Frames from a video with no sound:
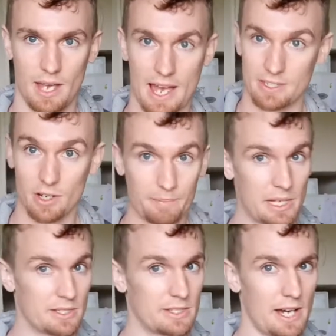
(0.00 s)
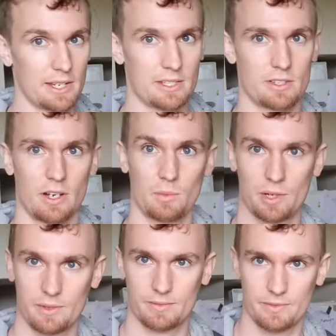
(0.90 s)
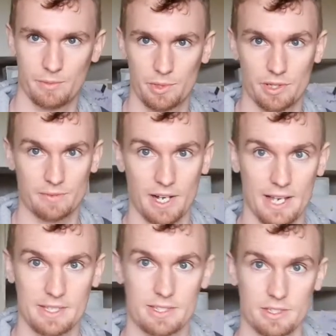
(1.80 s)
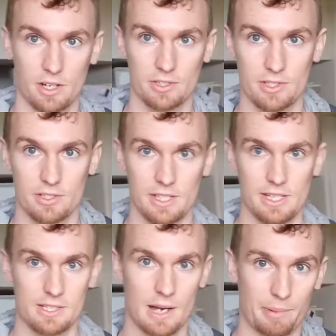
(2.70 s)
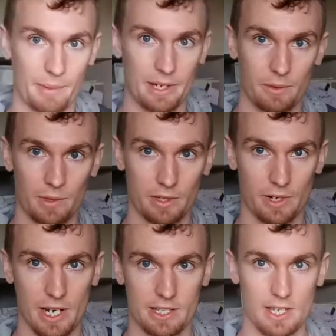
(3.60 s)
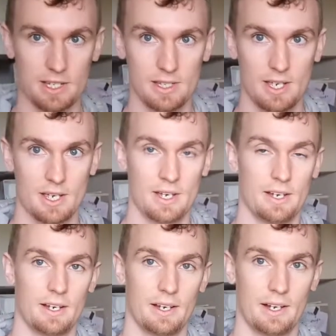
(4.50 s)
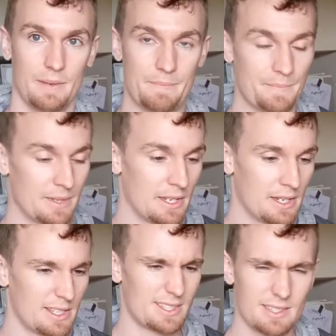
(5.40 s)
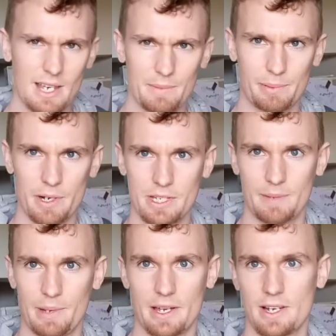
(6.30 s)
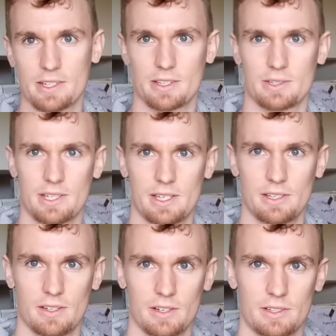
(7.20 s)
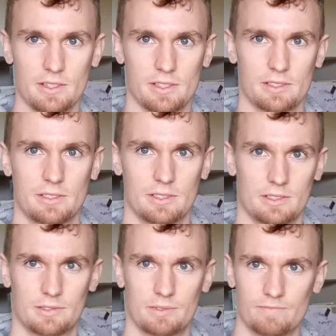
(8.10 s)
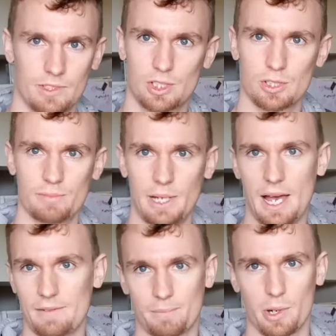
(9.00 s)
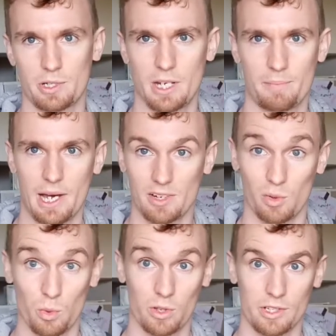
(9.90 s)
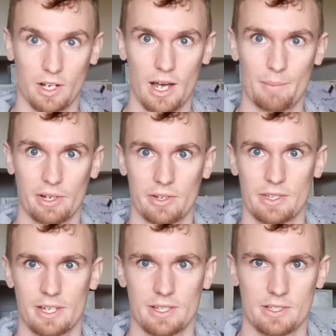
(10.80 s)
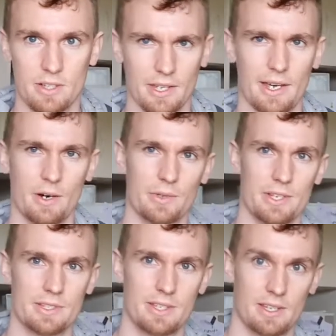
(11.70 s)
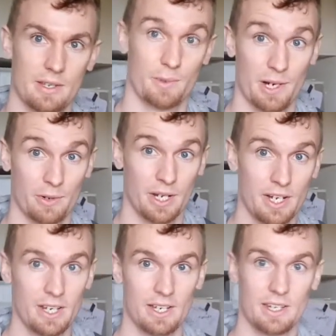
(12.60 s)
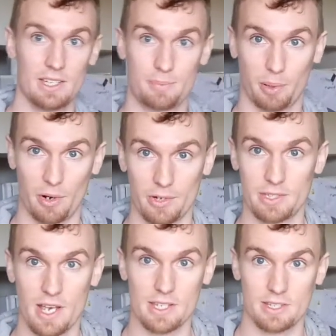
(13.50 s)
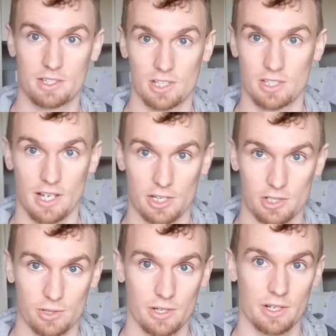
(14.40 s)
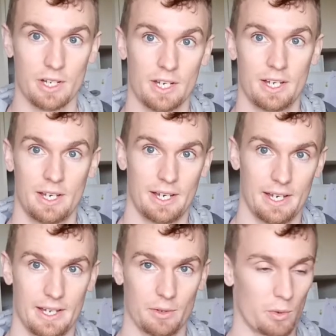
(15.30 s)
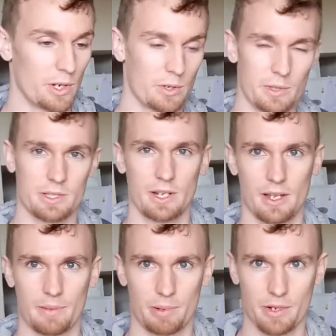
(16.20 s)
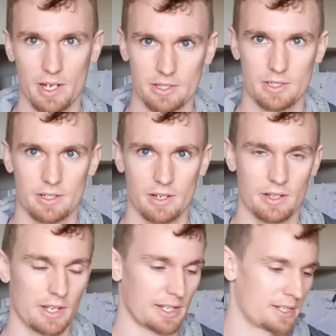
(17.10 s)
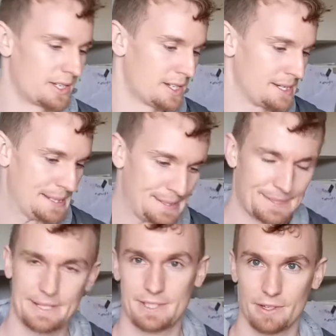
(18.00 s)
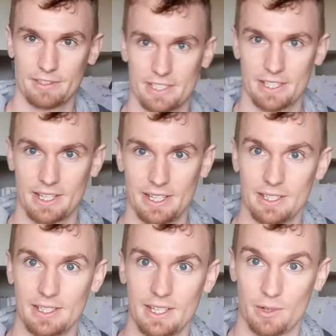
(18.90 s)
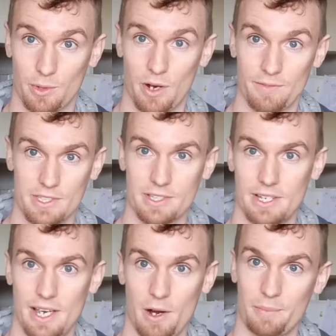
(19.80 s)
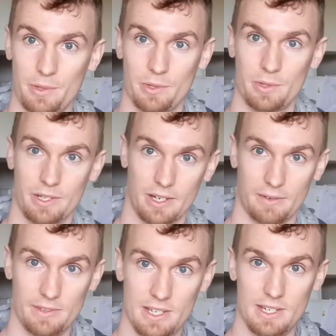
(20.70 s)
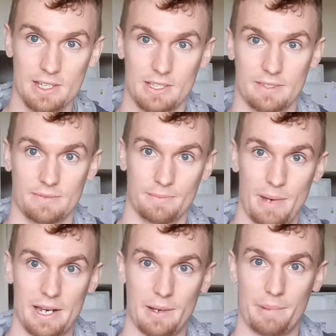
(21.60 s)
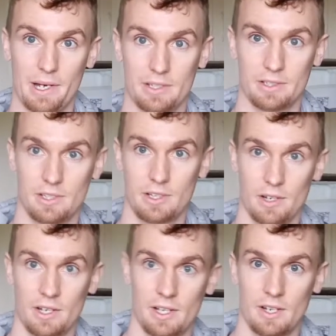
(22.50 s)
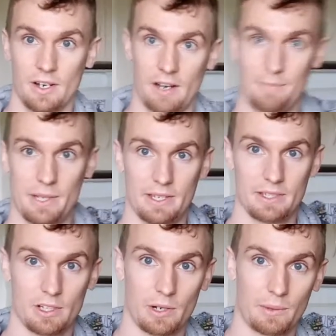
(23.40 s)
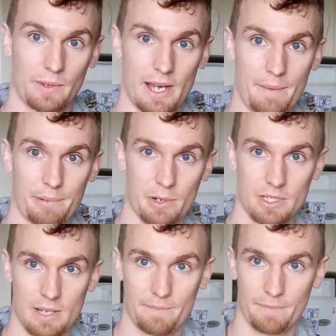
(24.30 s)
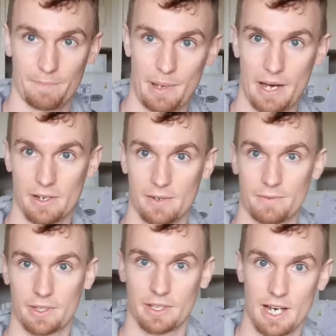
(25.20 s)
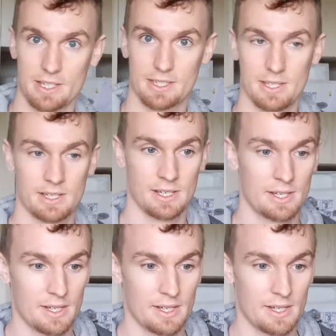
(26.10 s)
has not been studied, so I wouldn't advise constantly supplementing with creatine. It's the same with protein powder, as I was saying, you shouldn't be having protein powder all the time, I don't think. It's not the healthiest thing in the world. It is processed just like sugar and oils and other products, like it'll obviously help you in a convenience manner, but I've been going without protein powder for the last